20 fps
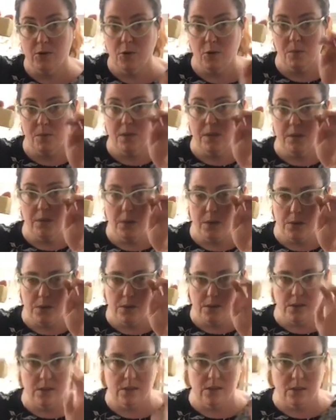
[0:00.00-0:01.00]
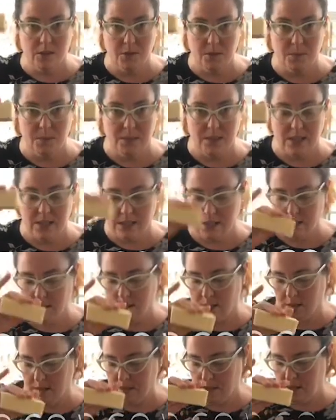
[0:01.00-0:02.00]
Normally we use unsalted, but this is
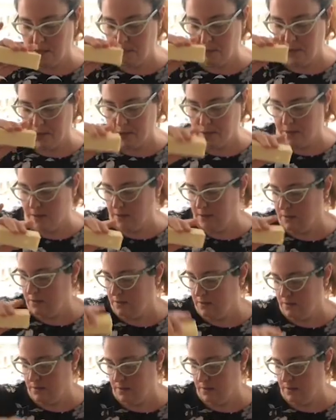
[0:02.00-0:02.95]
salted butter.